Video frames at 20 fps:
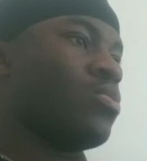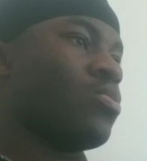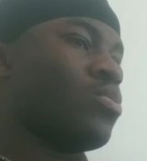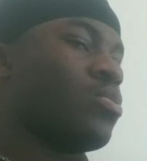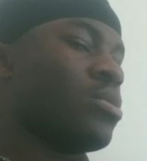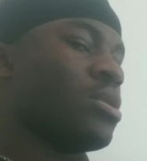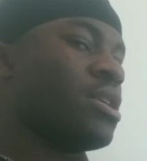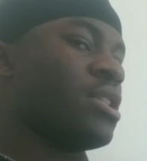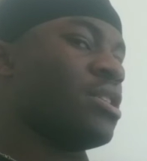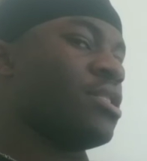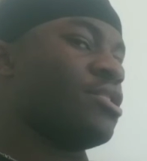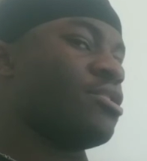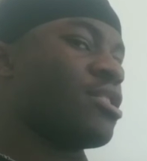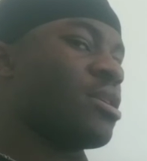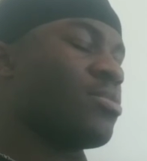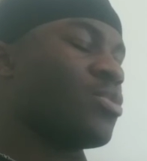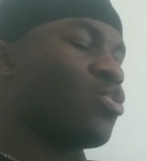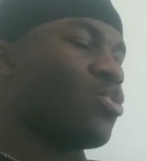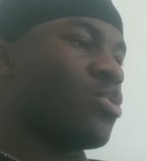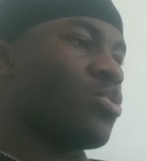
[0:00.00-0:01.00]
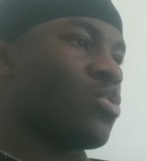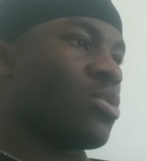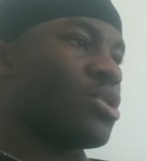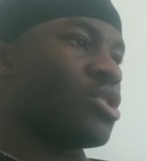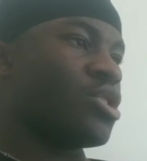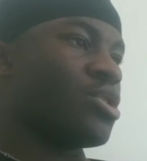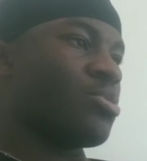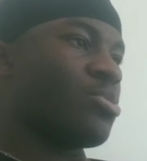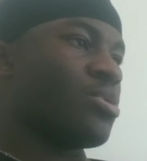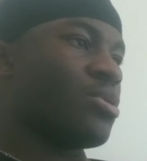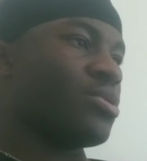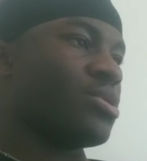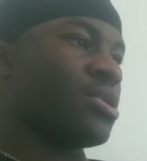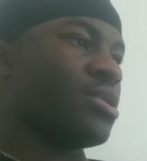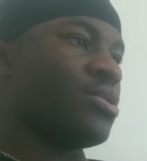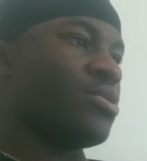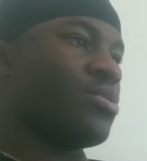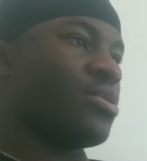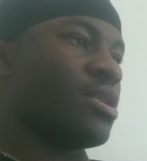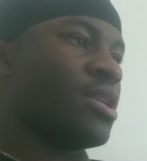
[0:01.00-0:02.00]
One of the jumps, we were
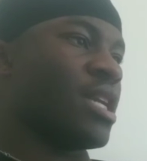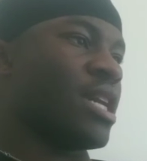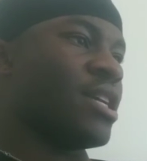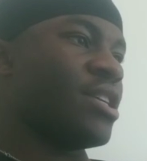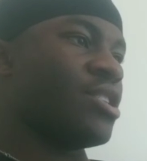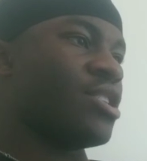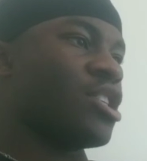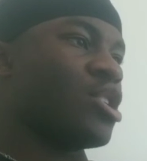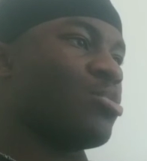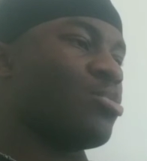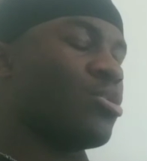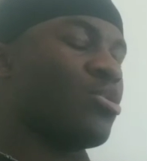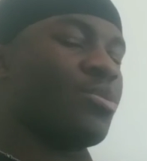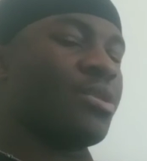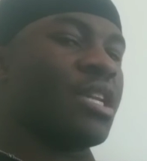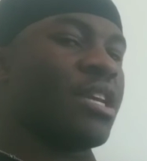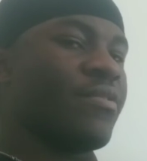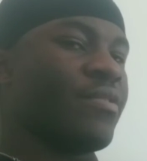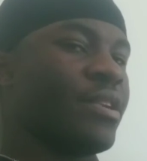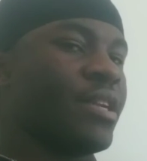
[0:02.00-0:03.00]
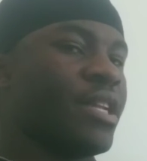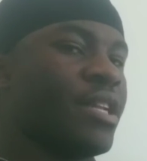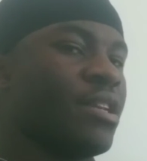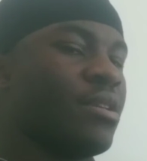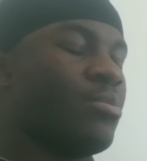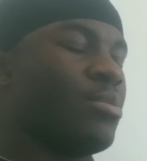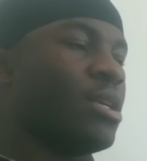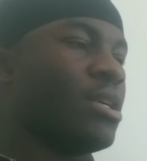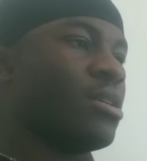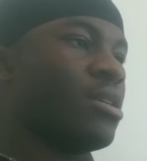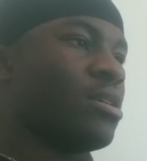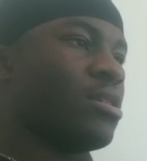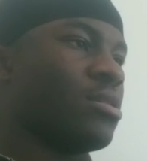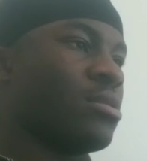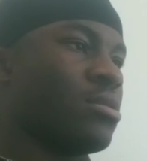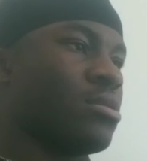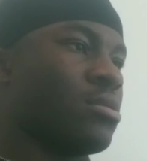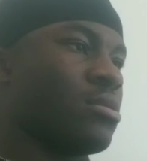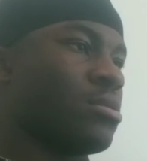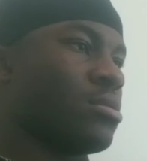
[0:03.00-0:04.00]
supposed to do a night jump, but we never did
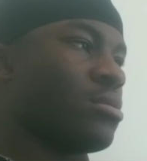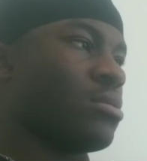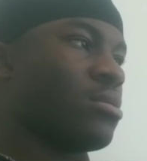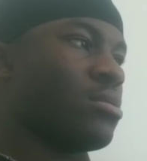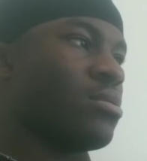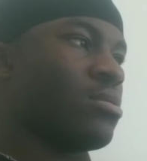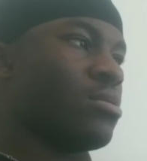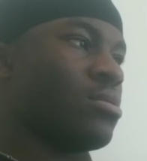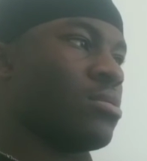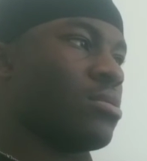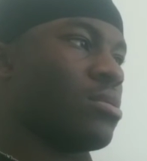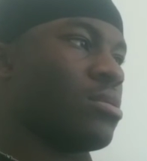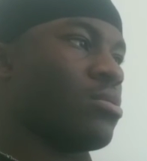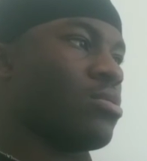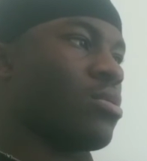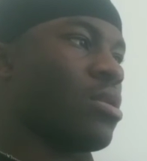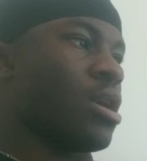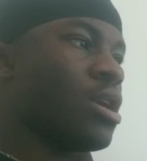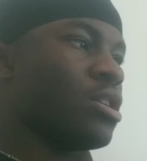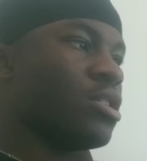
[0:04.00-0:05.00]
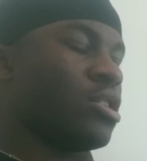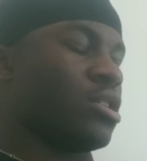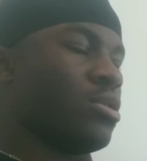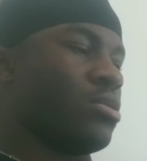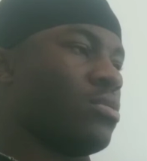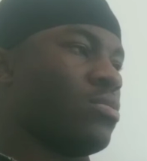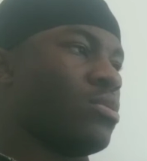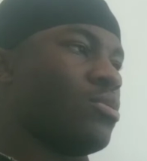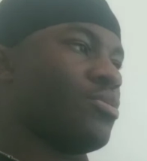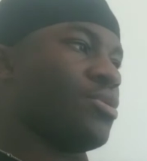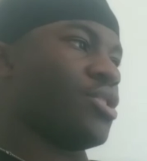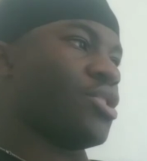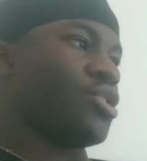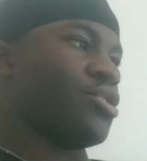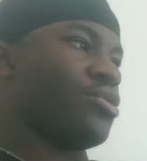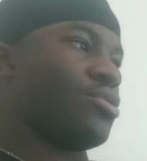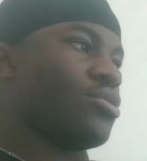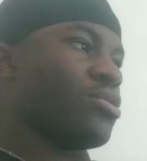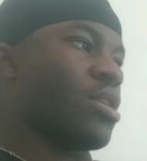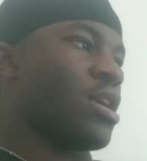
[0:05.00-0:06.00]
because, honestly, they were
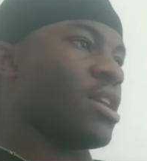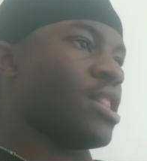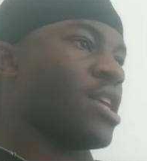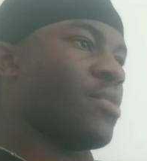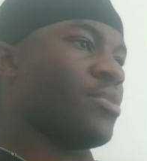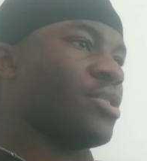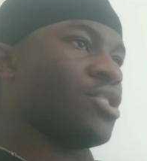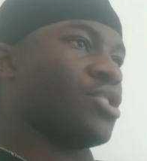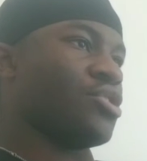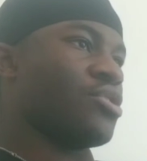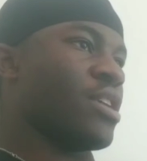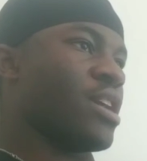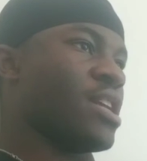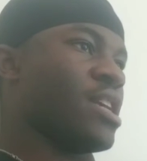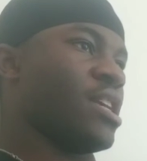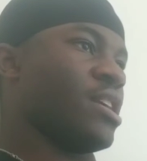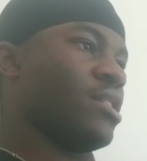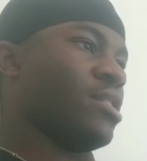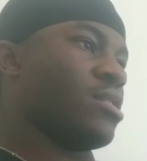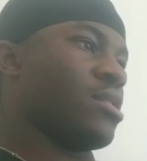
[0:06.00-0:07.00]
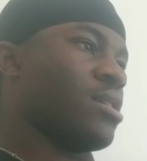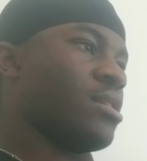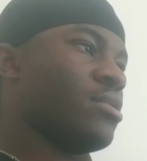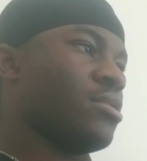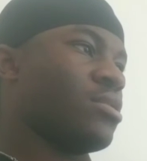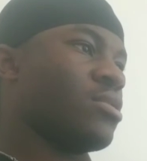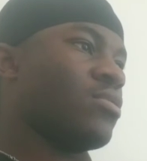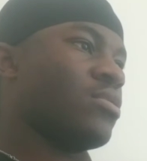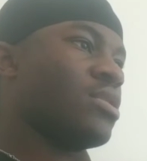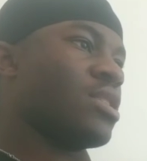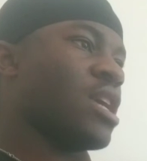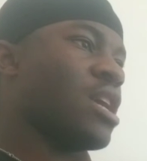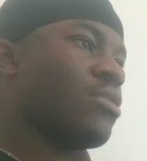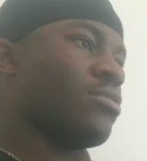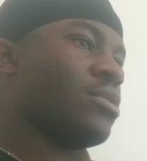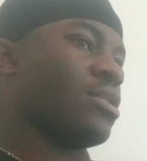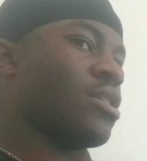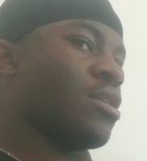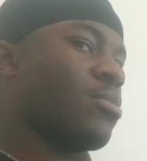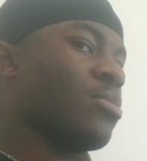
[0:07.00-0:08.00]
just trying to get done, so it's not
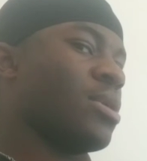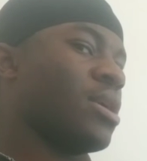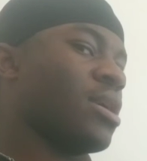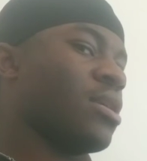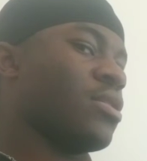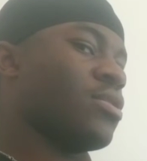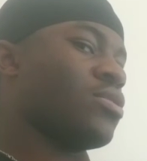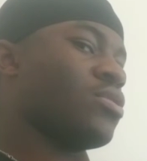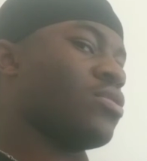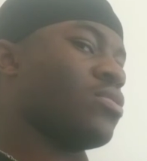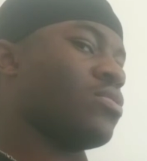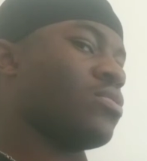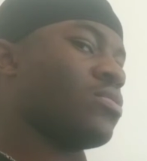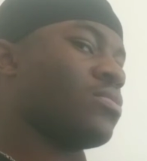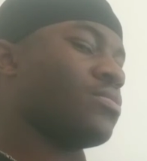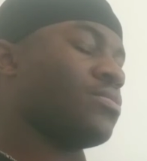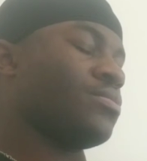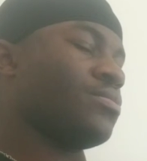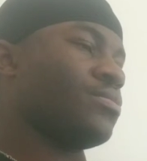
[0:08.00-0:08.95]
really a big issue.